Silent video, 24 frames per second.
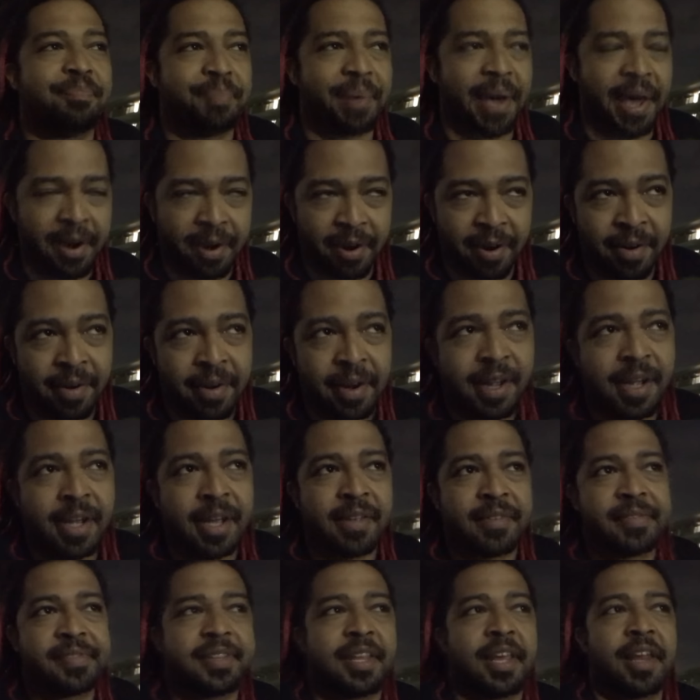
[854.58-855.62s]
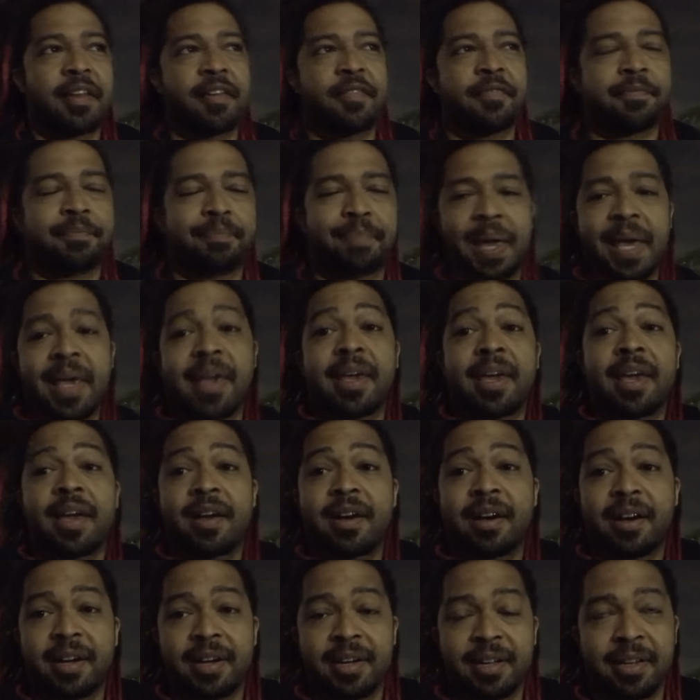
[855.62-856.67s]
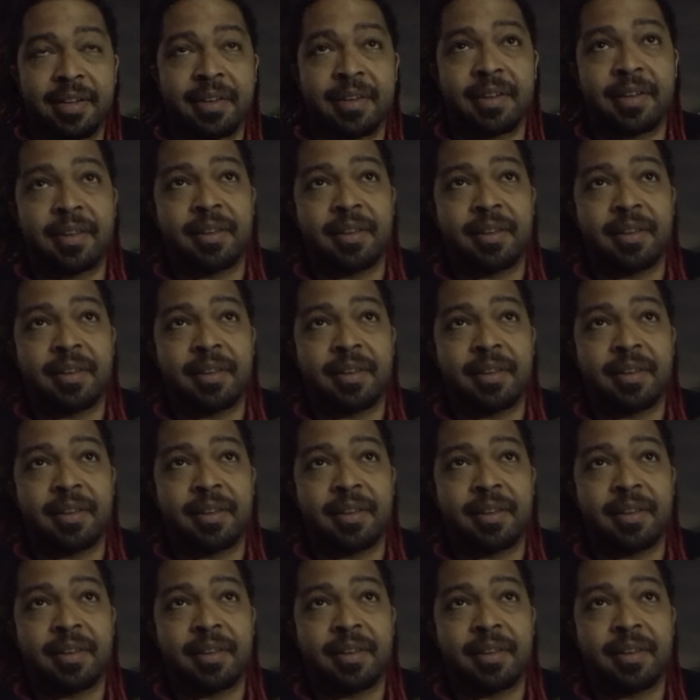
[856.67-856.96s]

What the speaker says: better instead of banking on